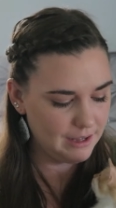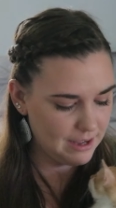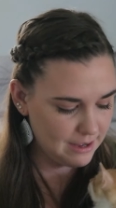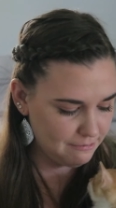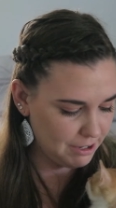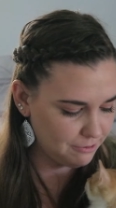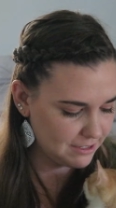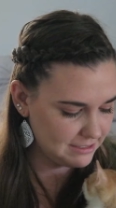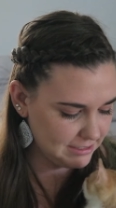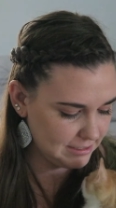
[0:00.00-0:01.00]
Um, I
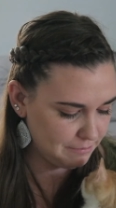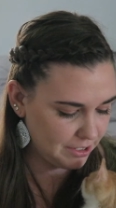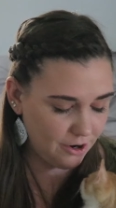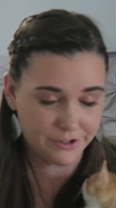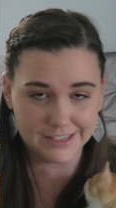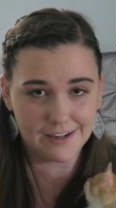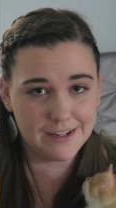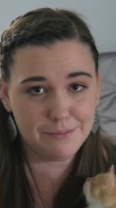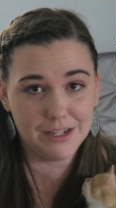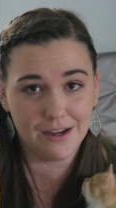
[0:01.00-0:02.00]
wanted to put a harness on
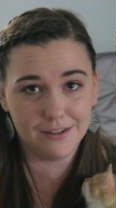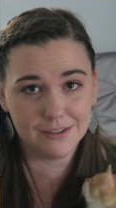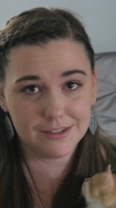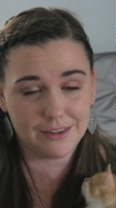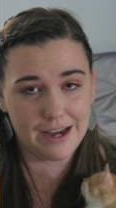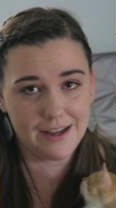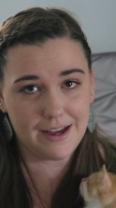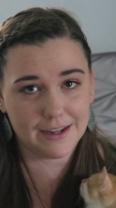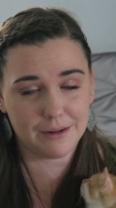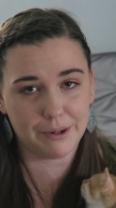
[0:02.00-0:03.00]
him young so that
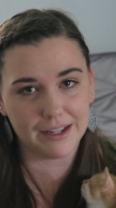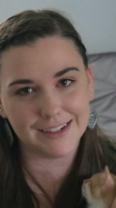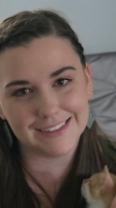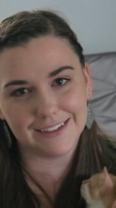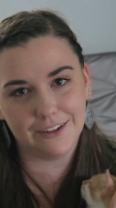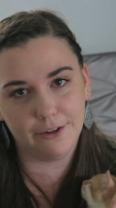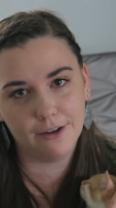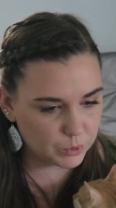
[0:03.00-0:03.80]
I could put his little